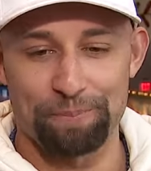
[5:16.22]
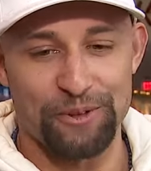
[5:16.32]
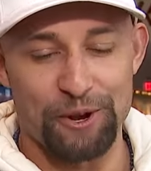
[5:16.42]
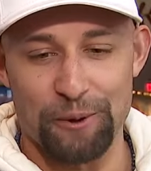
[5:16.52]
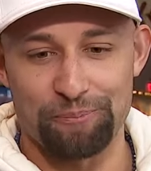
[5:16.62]

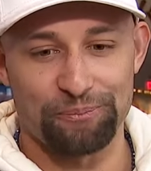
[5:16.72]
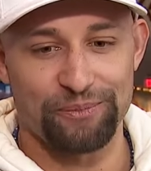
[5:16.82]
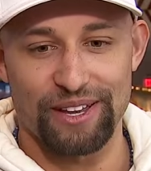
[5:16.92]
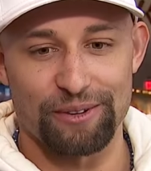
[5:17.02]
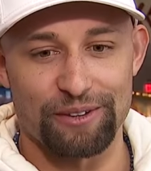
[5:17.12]
You know,
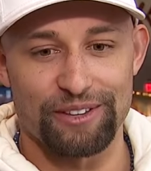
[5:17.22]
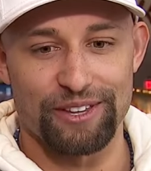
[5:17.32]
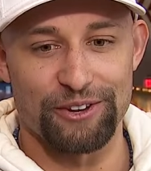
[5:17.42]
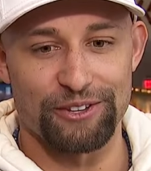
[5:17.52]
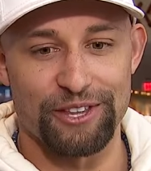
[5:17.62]
uh,
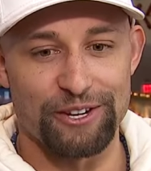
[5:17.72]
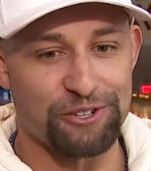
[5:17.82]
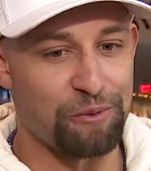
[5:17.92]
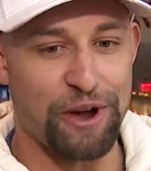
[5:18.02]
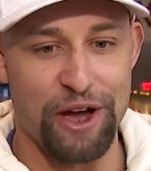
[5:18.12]
they're they're
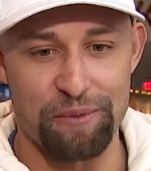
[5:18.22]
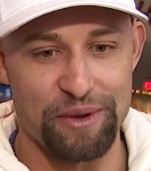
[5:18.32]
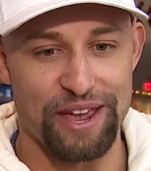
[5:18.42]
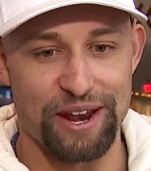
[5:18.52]
so proud of me,